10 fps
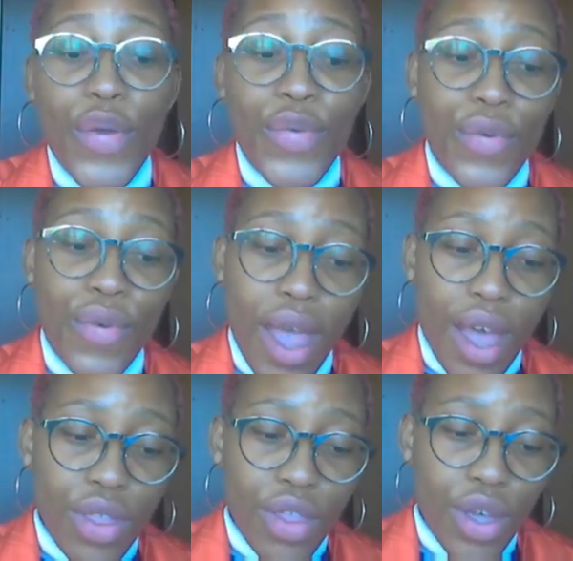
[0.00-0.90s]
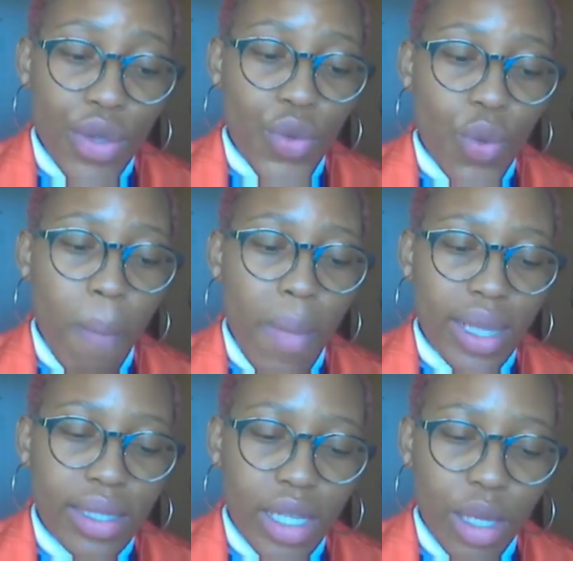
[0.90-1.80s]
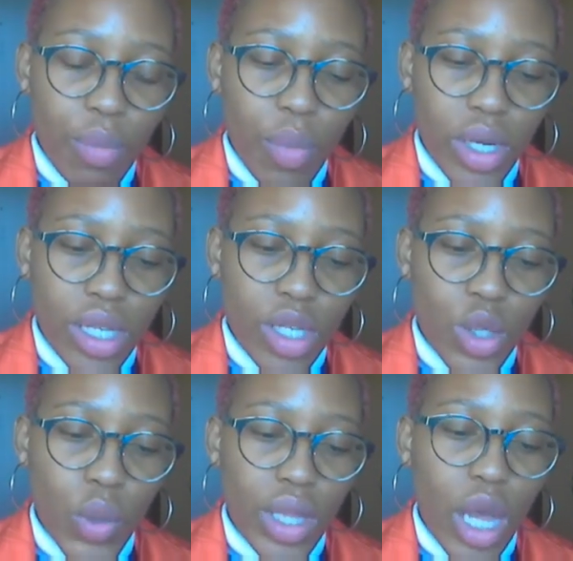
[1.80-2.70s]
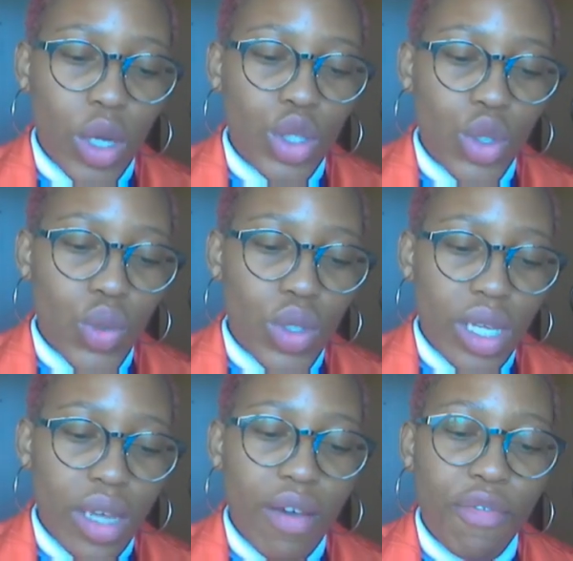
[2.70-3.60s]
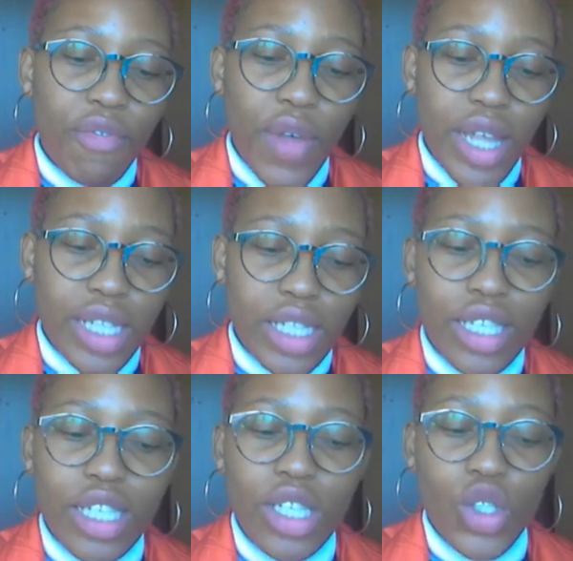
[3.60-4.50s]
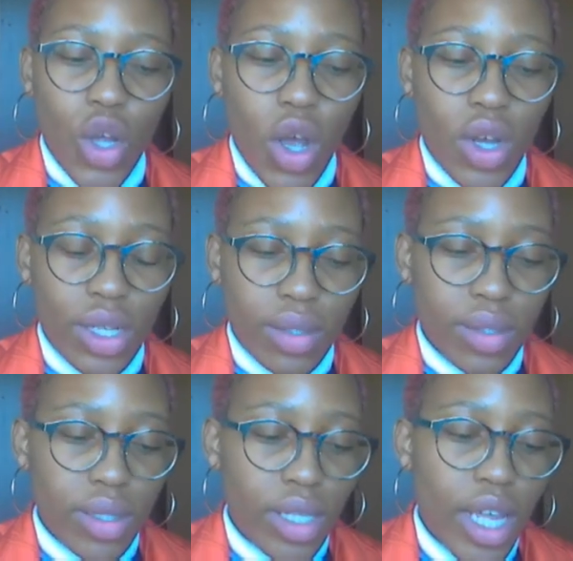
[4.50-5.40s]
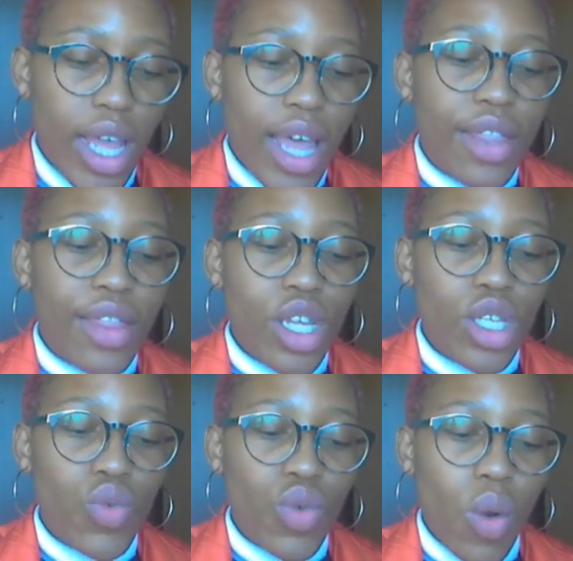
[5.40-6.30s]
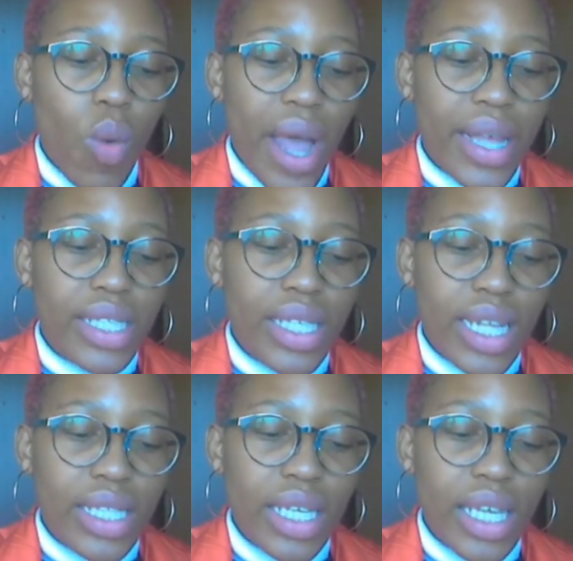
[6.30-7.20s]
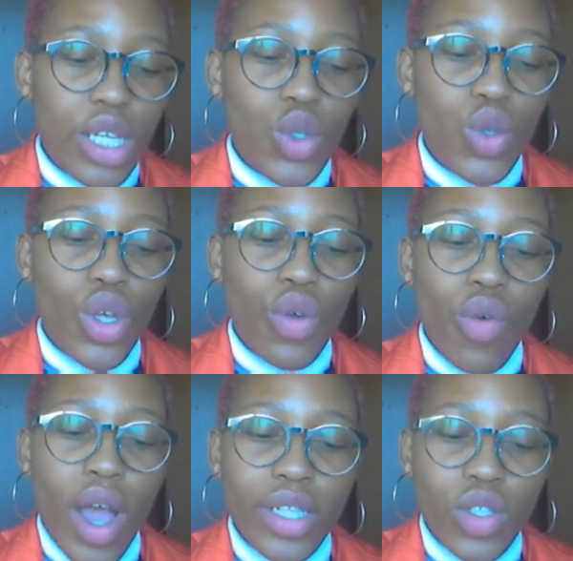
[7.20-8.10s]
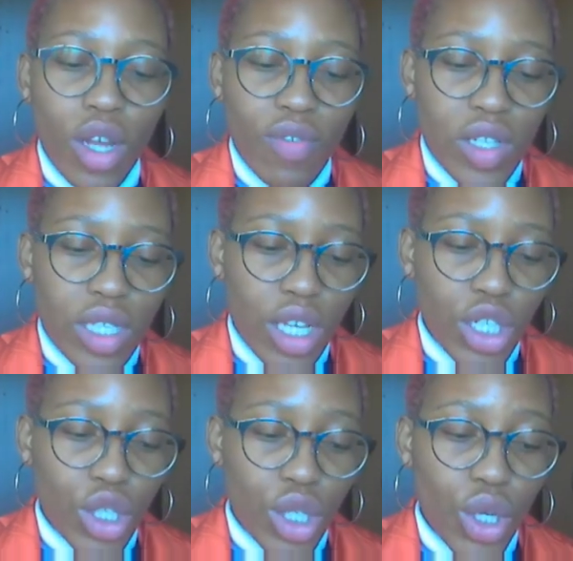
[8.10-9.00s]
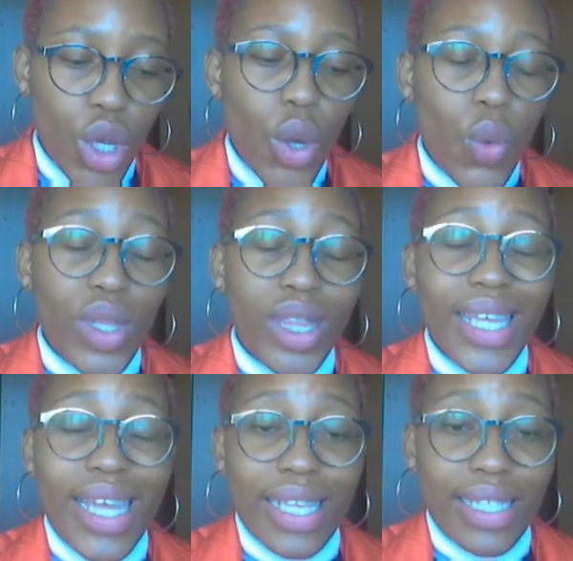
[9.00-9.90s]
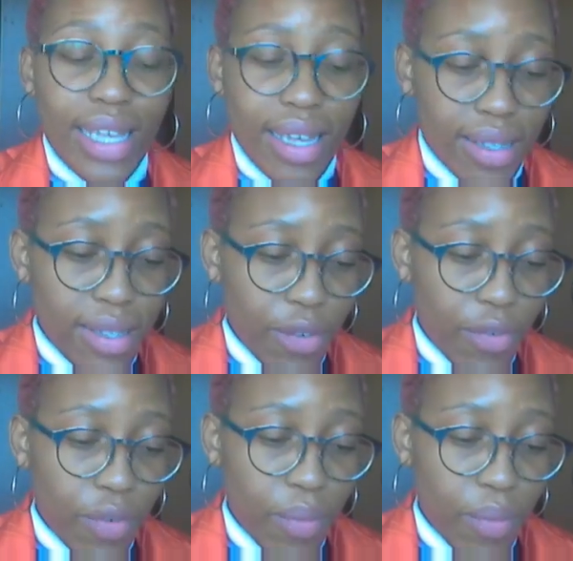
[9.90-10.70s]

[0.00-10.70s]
Rather, you must embody it without using fancy jargon. This requires getting into the right conversation with the executive.